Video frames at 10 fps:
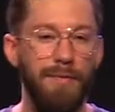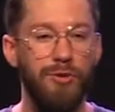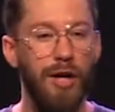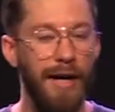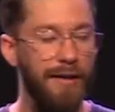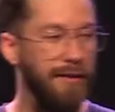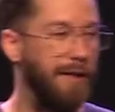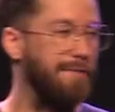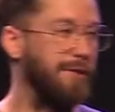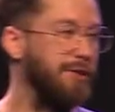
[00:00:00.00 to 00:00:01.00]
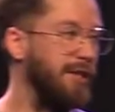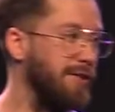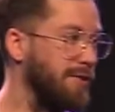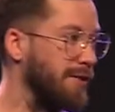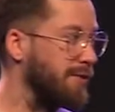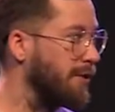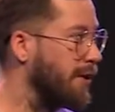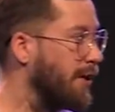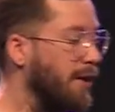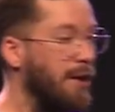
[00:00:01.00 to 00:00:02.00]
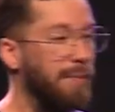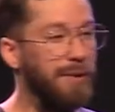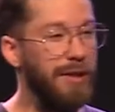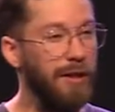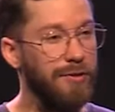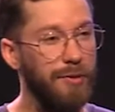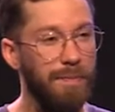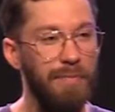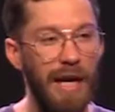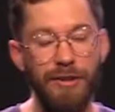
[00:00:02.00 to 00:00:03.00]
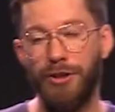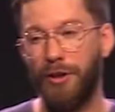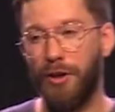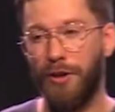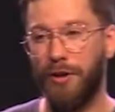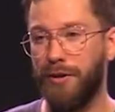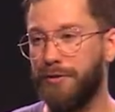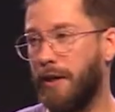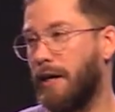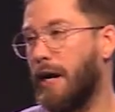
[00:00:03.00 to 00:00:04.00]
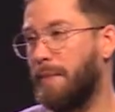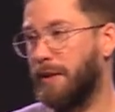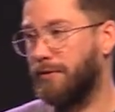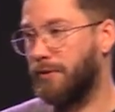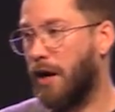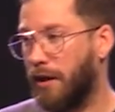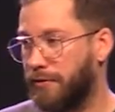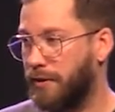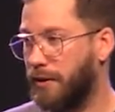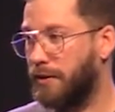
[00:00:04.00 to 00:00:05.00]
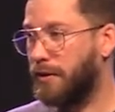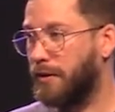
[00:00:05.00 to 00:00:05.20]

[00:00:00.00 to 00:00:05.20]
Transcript: I'm trying to live for Jesus, but there are some major hurdles and I am exhausted.